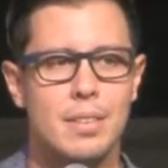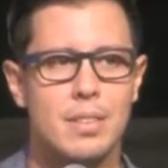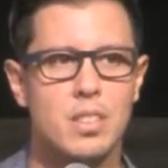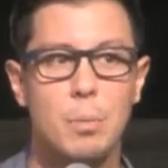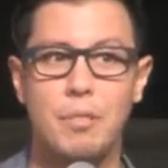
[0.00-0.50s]

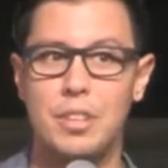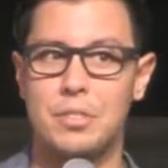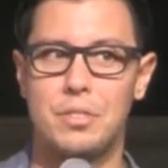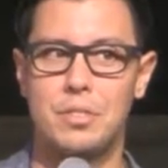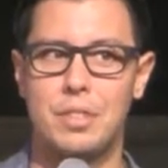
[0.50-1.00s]
Some of
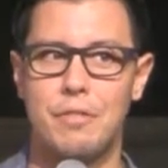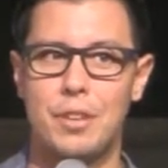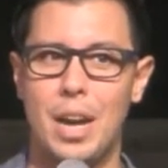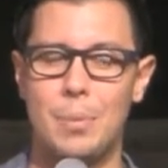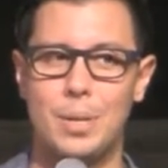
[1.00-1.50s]
us have
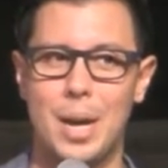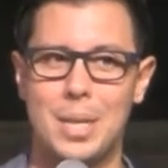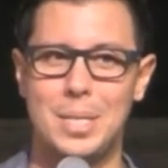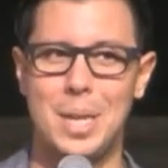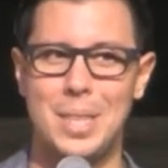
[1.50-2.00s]
forgotten what God
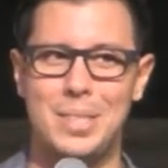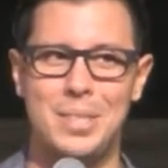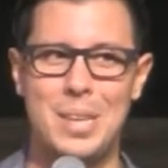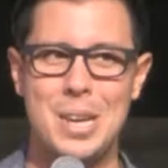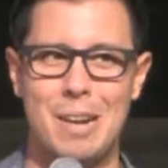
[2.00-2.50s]
has done this
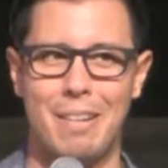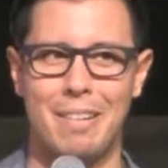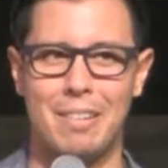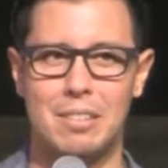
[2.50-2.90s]
year.